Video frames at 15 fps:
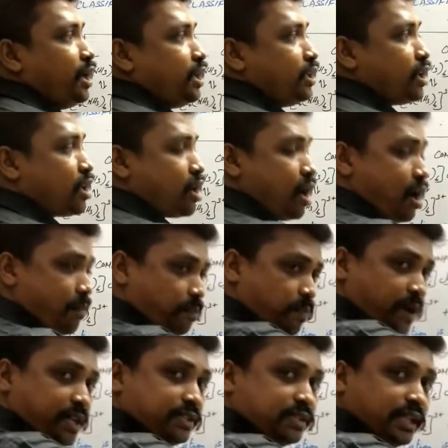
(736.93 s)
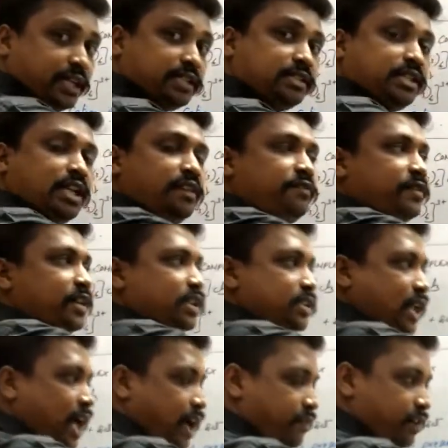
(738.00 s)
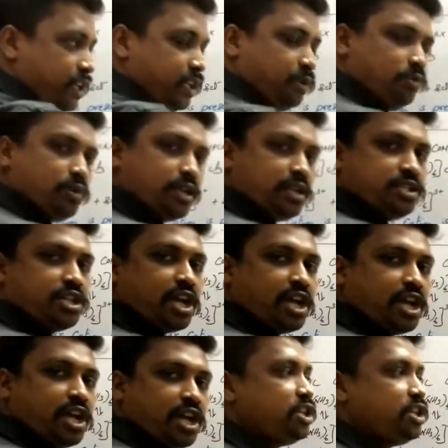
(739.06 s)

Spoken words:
the complex itself is having neutral charge.